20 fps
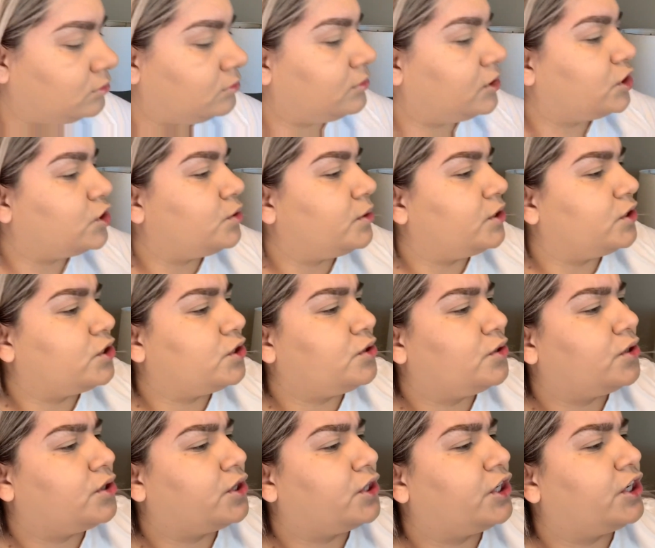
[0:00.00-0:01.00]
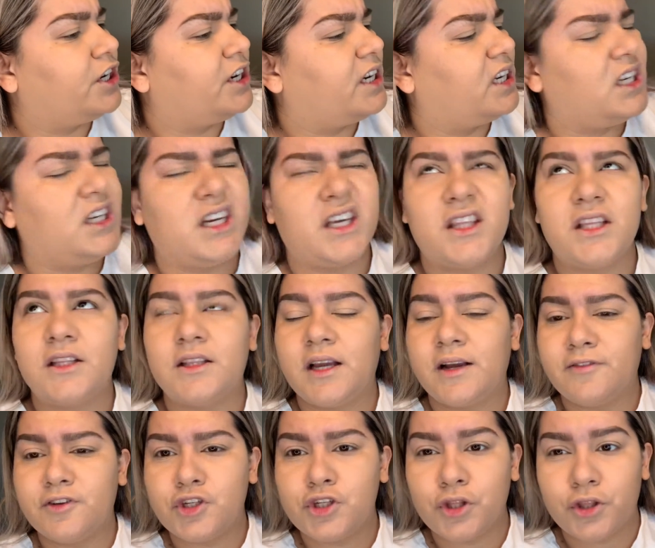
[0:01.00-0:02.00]
between 230, I think they
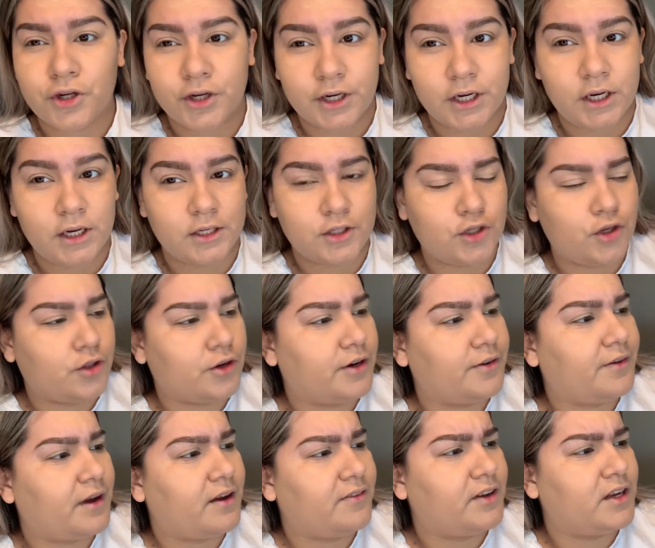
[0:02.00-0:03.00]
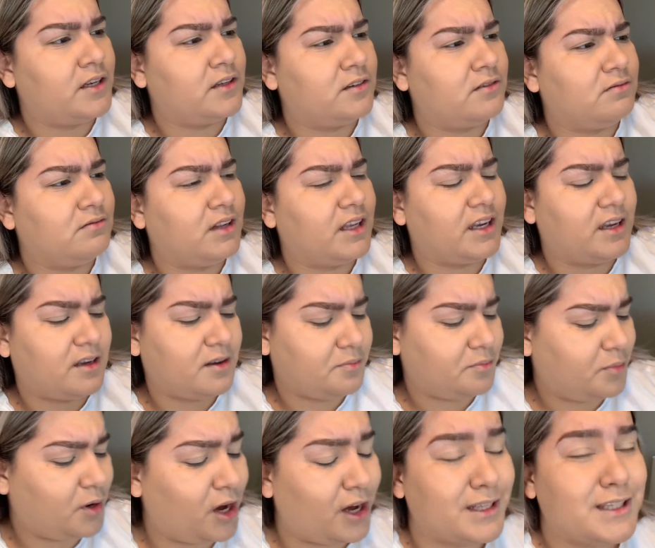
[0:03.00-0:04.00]
have a 230, 235, and like
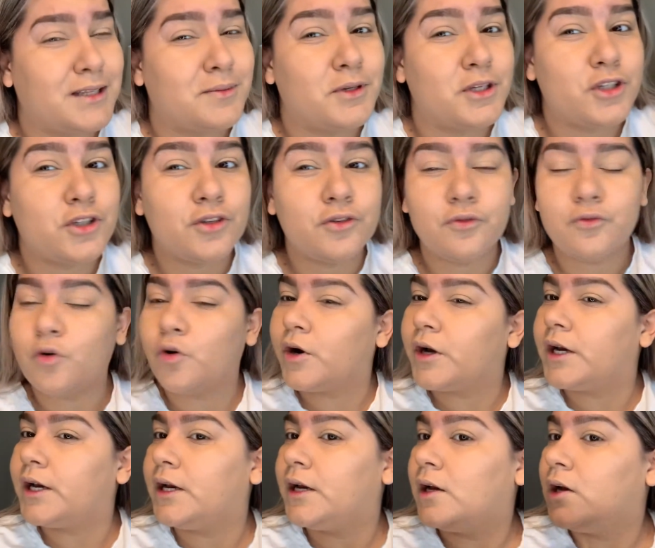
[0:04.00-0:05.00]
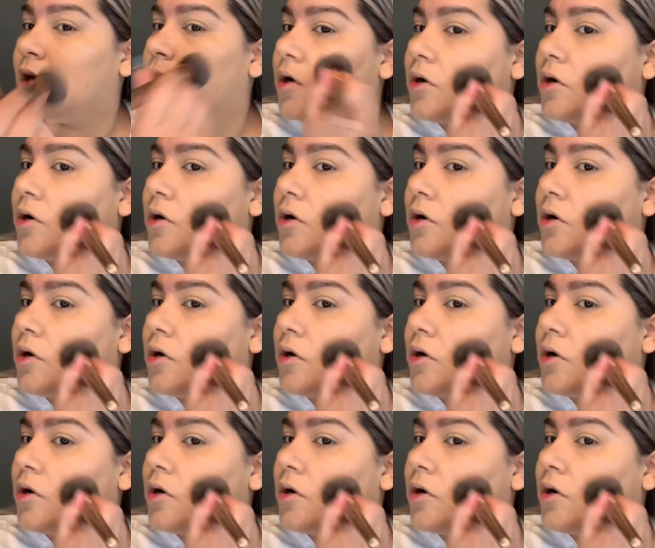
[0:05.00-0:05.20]
possibly 240